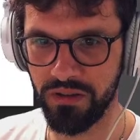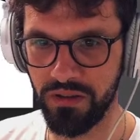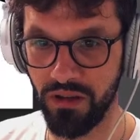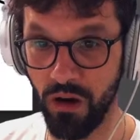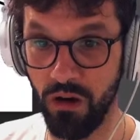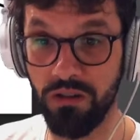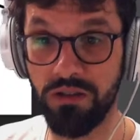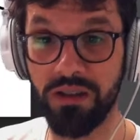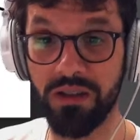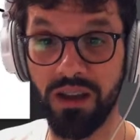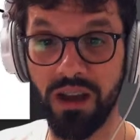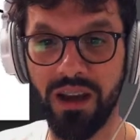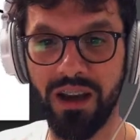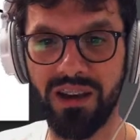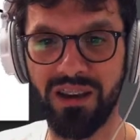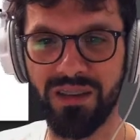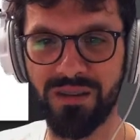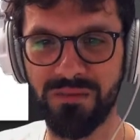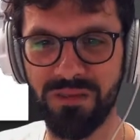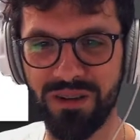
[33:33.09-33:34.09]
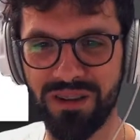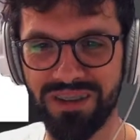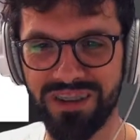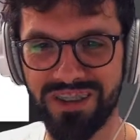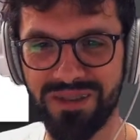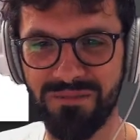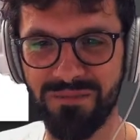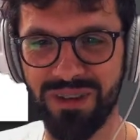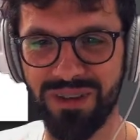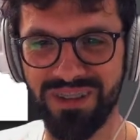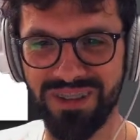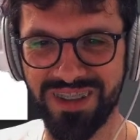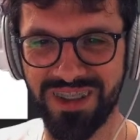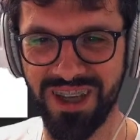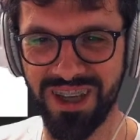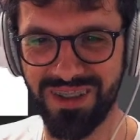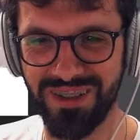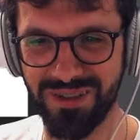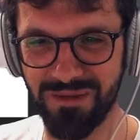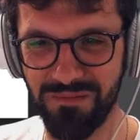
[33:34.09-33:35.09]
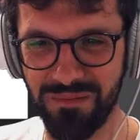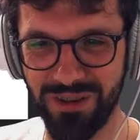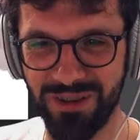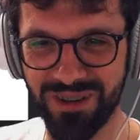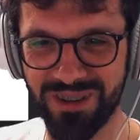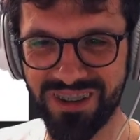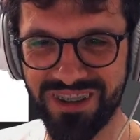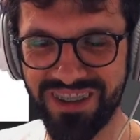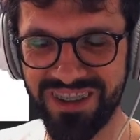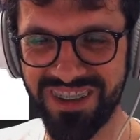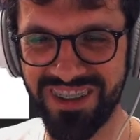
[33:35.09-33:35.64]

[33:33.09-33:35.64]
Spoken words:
Cozy! Ah, the politician Boris, I suppose.